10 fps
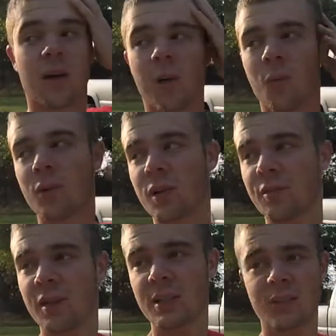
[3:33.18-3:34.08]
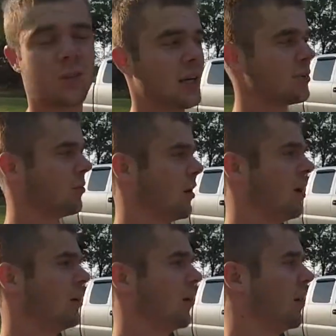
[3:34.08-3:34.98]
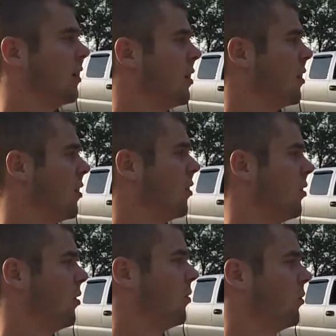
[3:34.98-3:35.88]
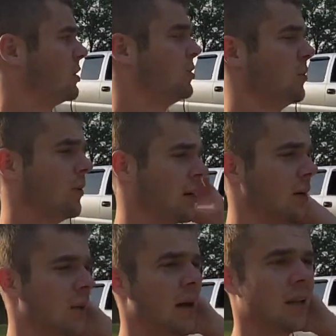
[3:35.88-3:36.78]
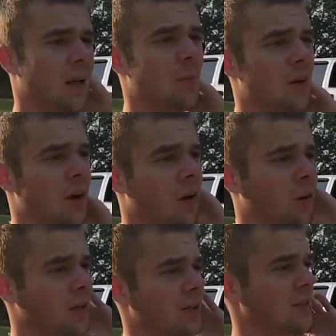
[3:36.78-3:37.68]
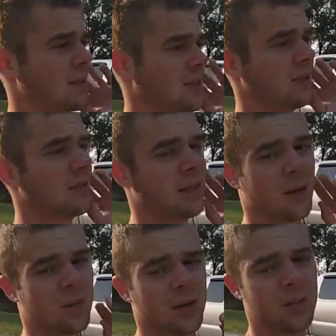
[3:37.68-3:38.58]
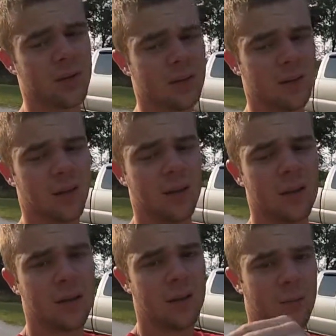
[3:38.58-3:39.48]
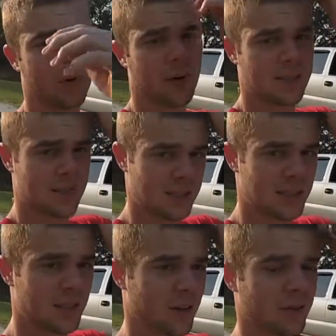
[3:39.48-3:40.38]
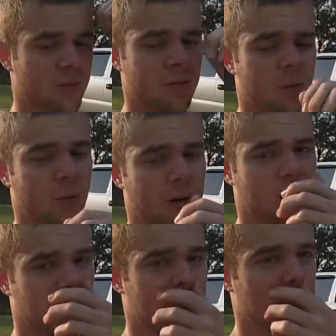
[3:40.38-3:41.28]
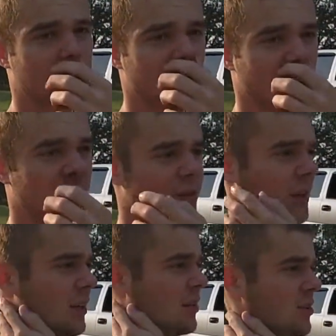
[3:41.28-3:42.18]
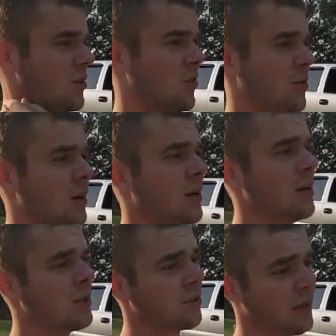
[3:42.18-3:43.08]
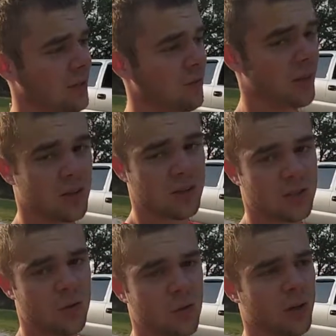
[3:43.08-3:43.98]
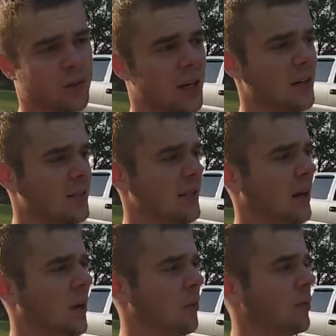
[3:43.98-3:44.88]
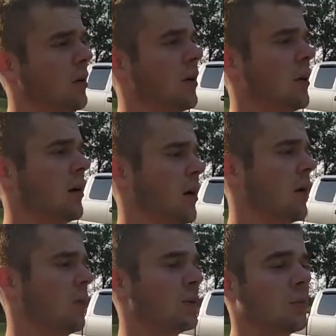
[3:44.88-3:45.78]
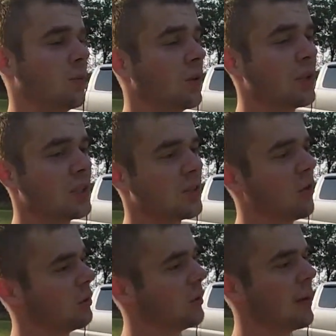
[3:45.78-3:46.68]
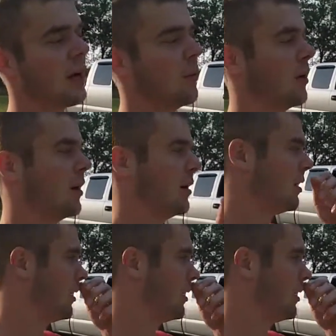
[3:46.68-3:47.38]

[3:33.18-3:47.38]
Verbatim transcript: um, what lift kits you guys run, or what you would recommend, let me know because I'm gonna be in the process here of working on getting a new lift kit here soon so I can fit this new wheel tire setup, um, which I'm really stoked about, but